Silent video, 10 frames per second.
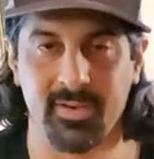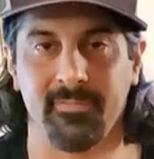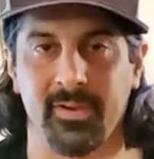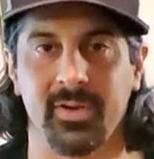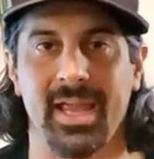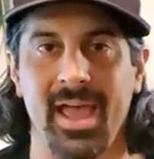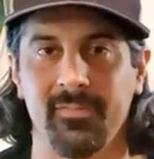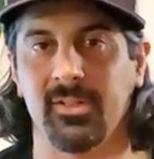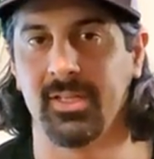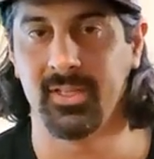it very
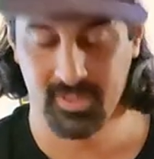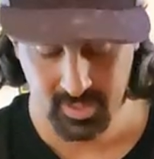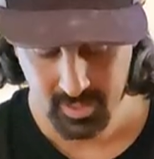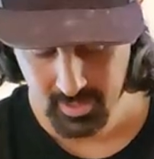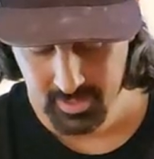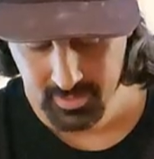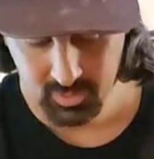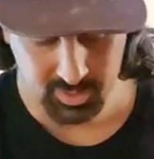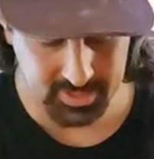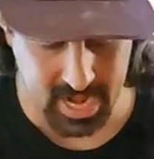heavily,
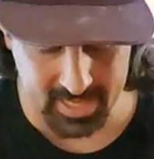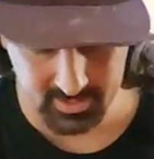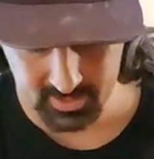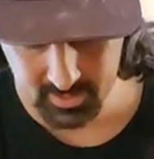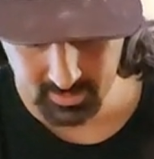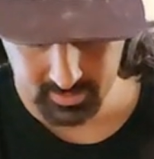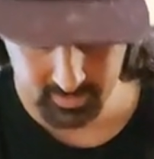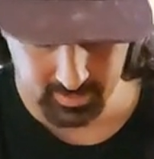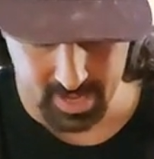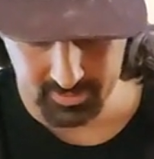those dots
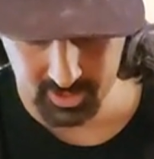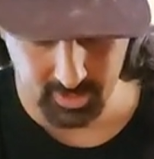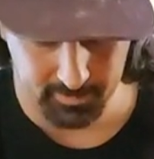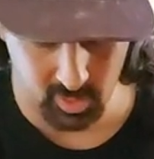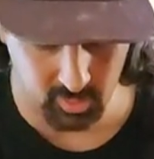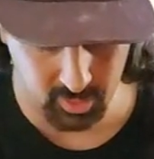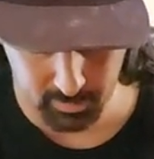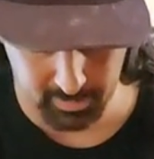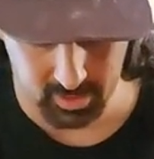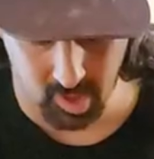on the slip yoke
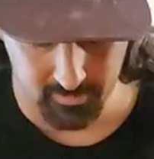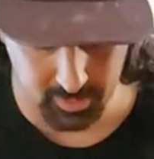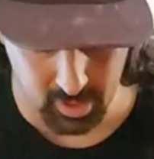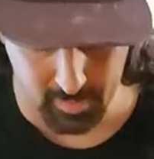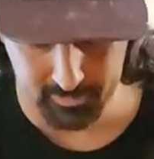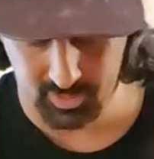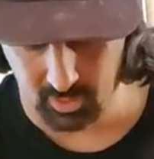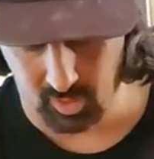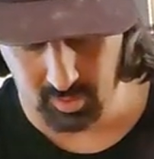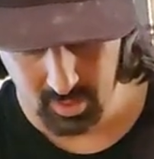could be covered up,
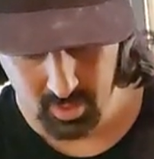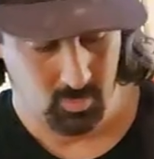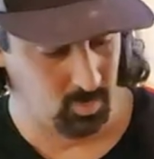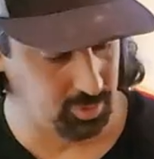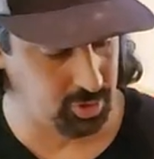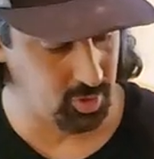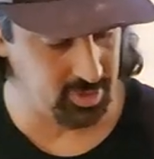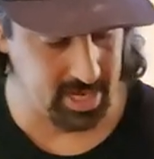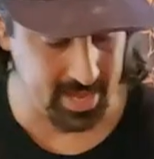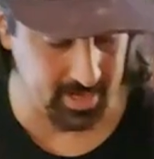so we'll show
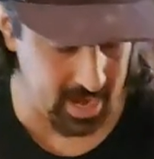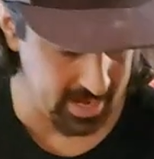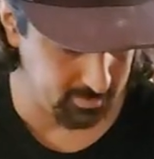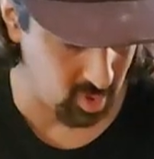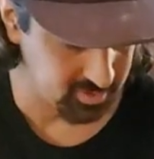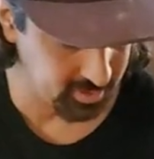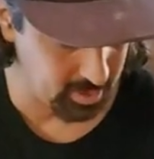you how to eyeball it